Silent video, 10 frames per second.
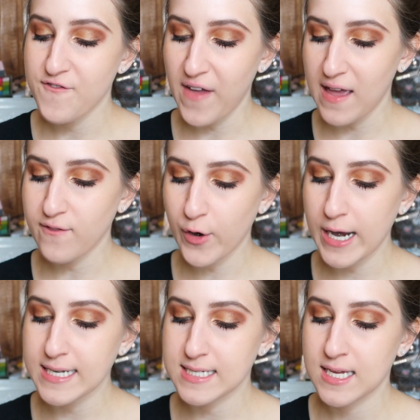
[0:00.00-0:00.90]

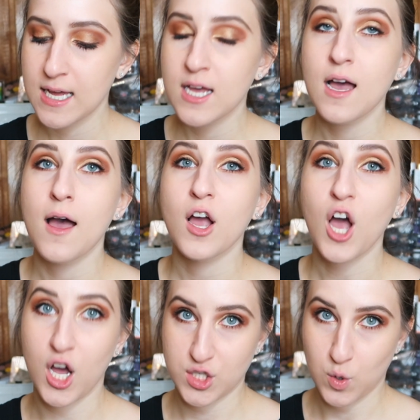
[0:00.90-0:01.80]
favorite
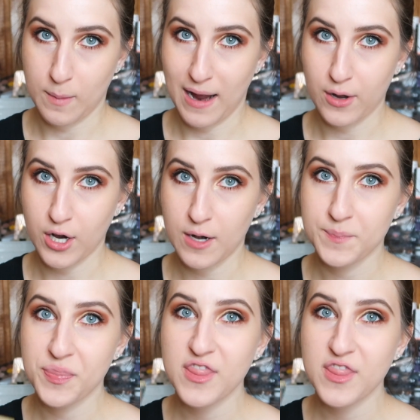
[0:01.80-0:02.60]
contour powder.